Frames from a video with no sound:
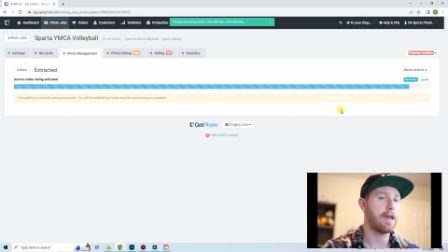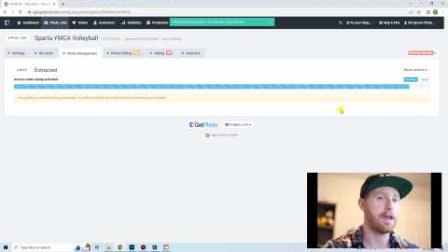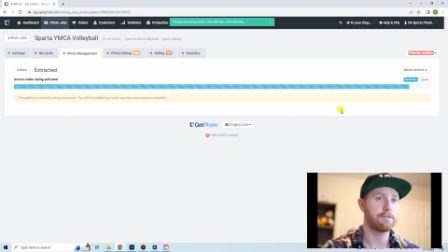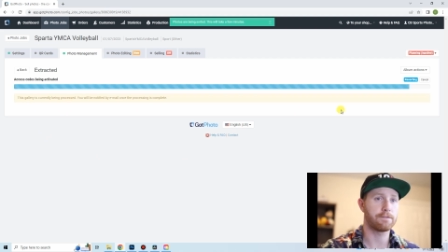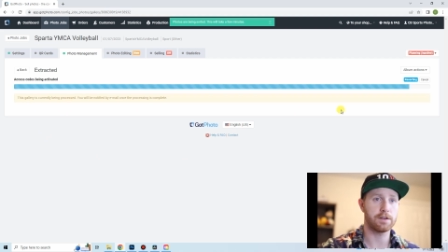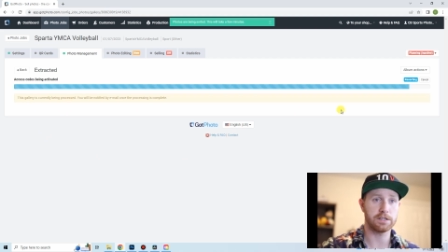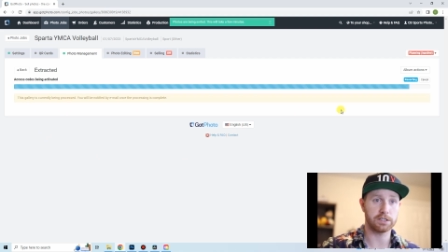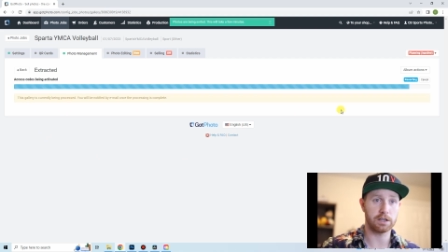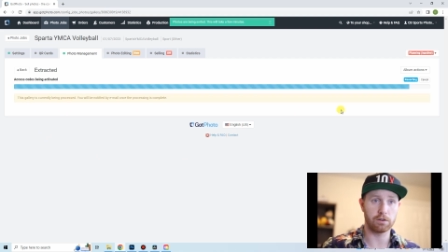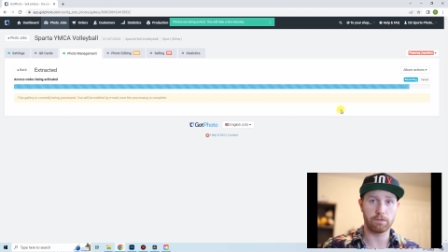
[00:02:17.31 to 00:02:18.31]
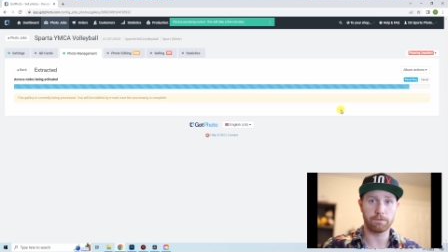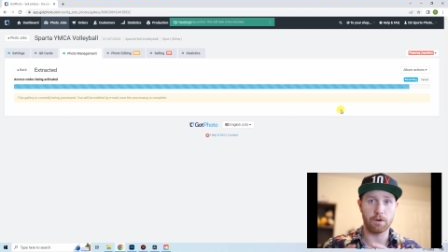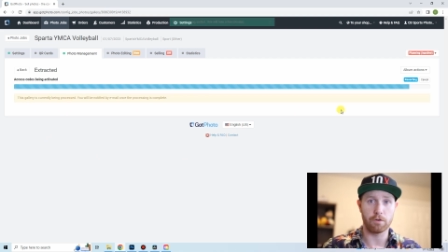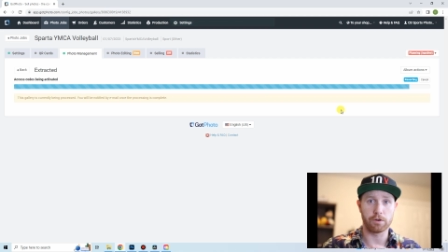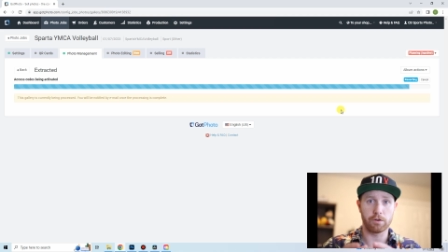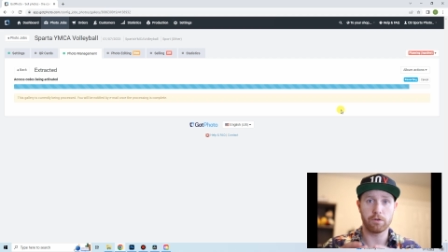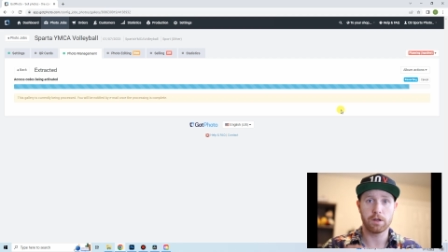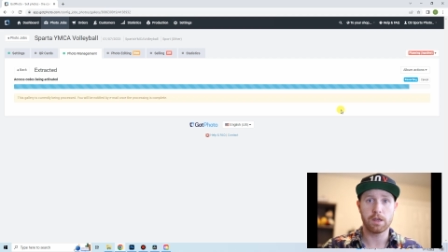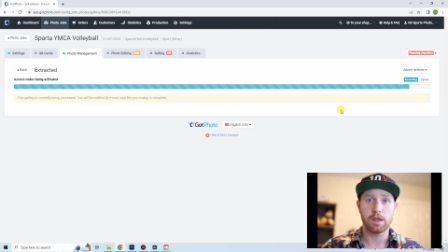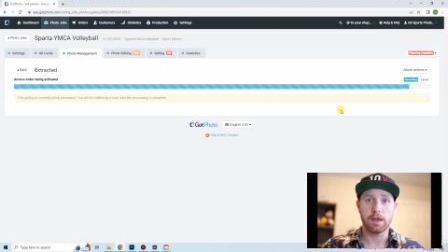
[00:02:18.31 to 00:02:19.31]
every single photo
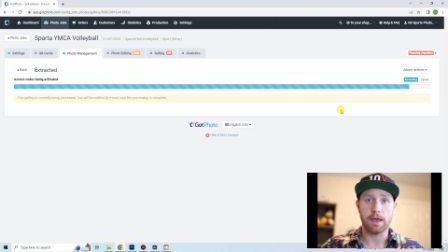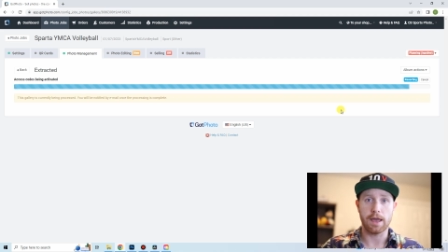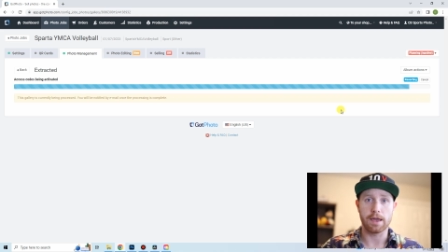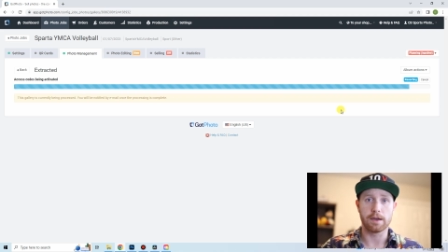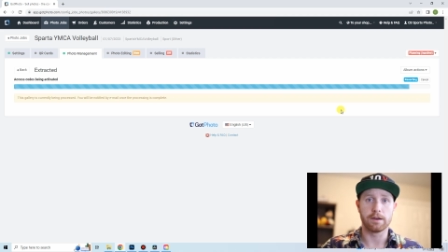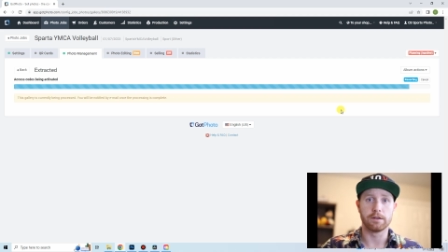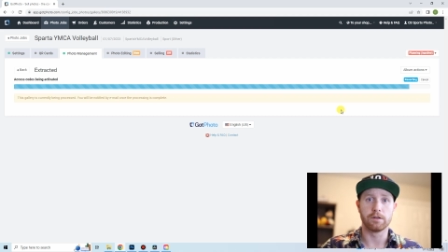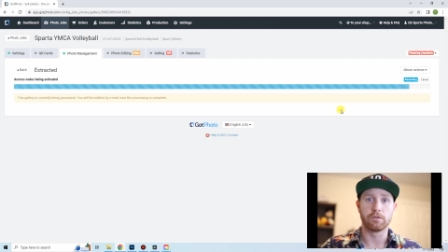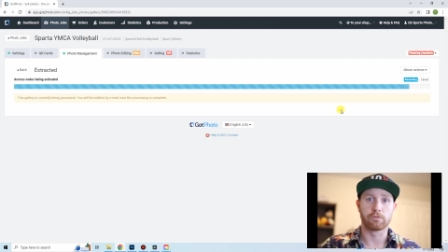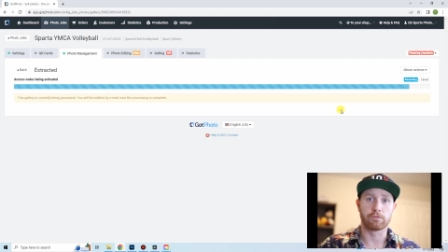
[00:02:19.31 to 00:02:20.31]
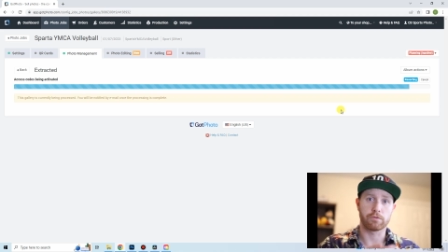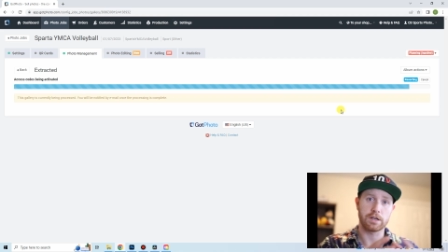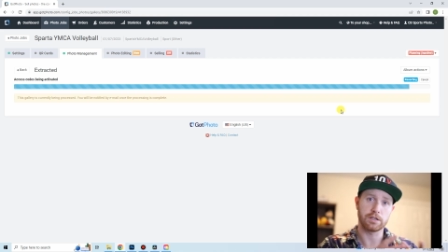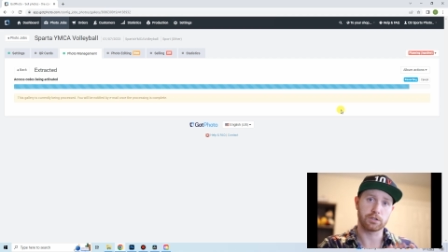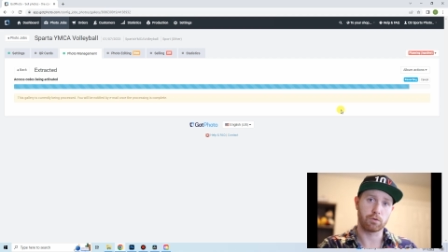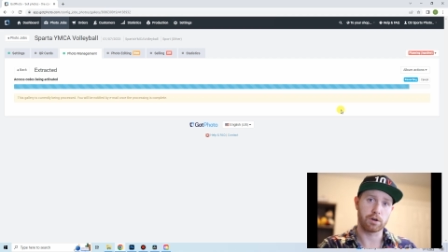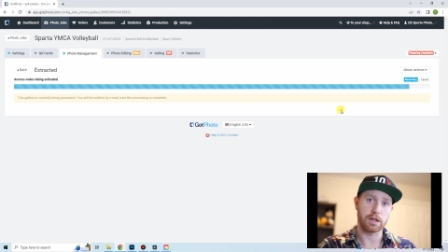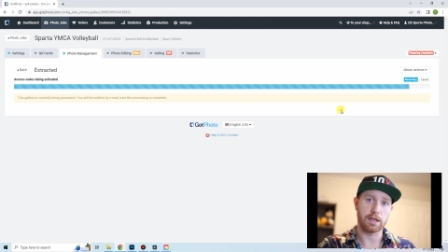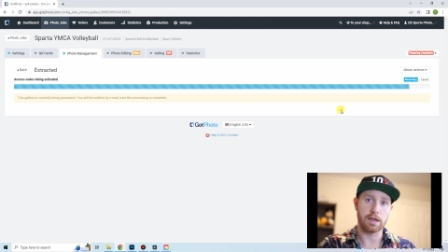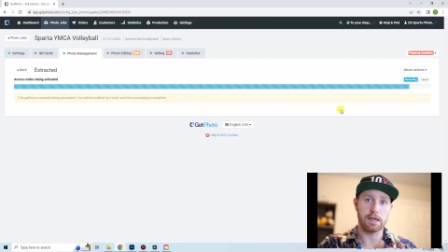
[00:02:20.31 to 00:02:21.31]
and resorting
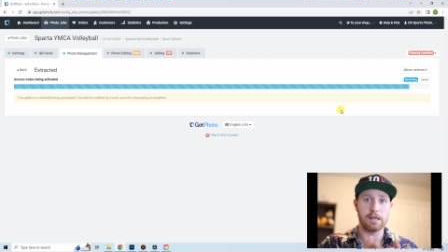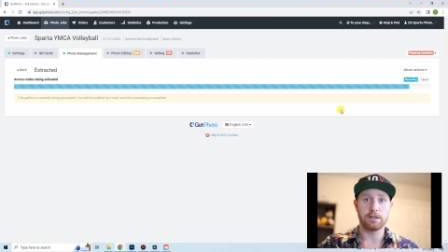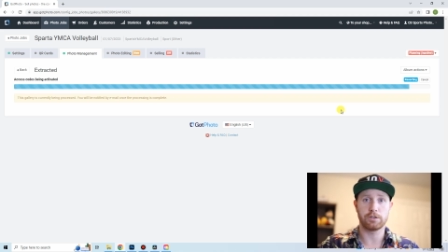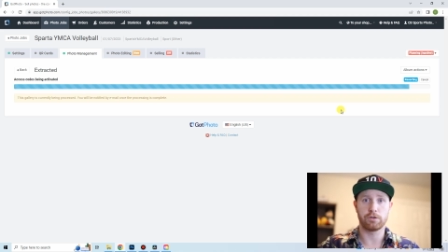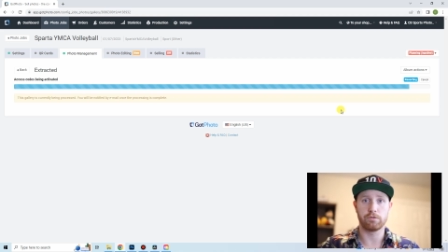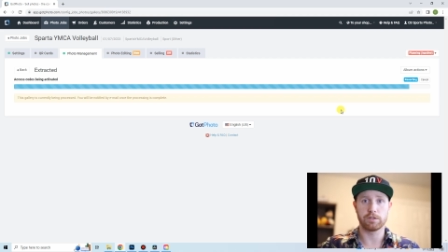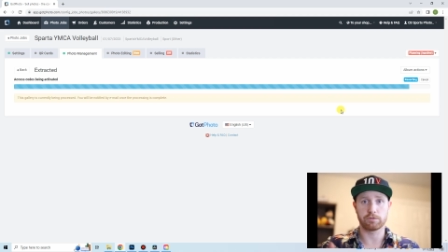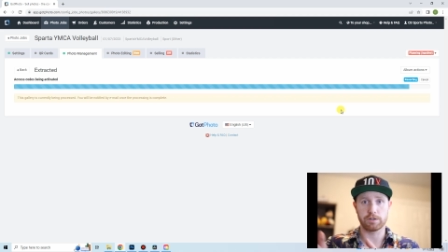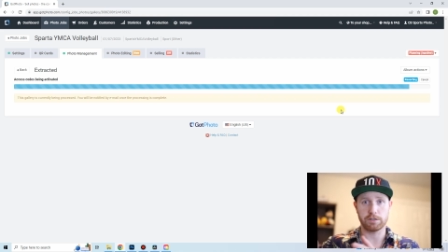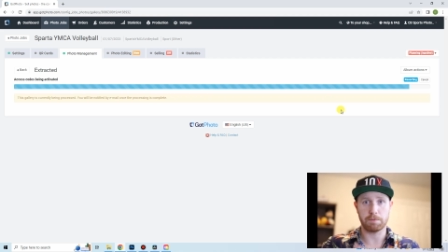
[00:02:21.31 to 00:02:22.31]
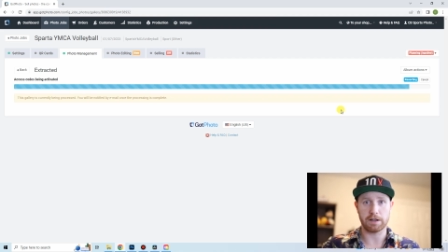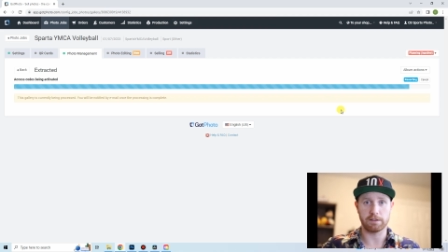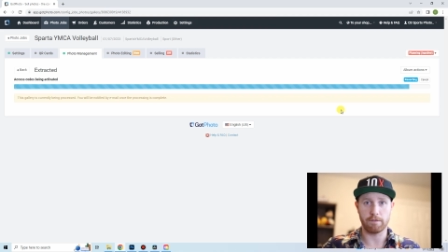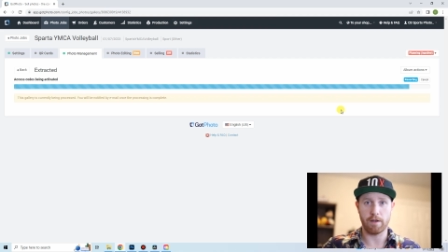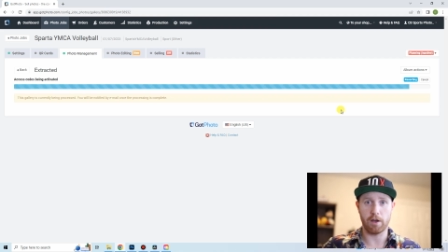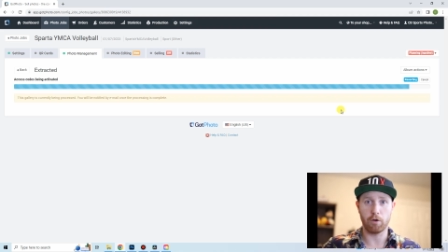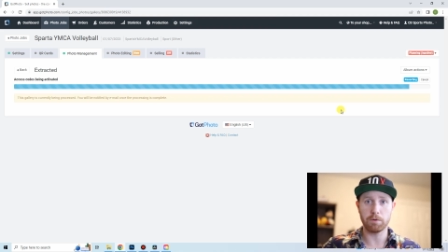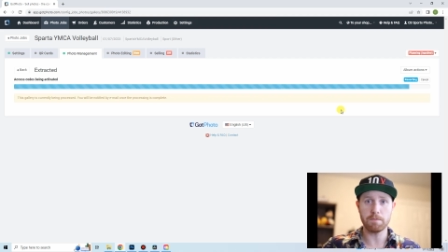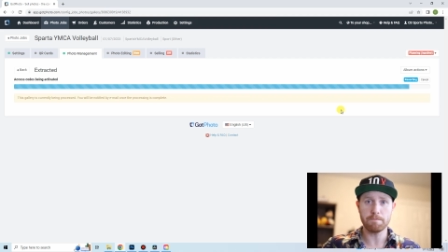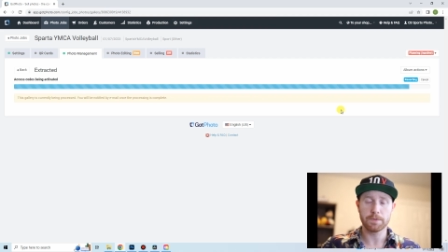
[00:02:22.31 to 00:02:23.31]
it into its respective album.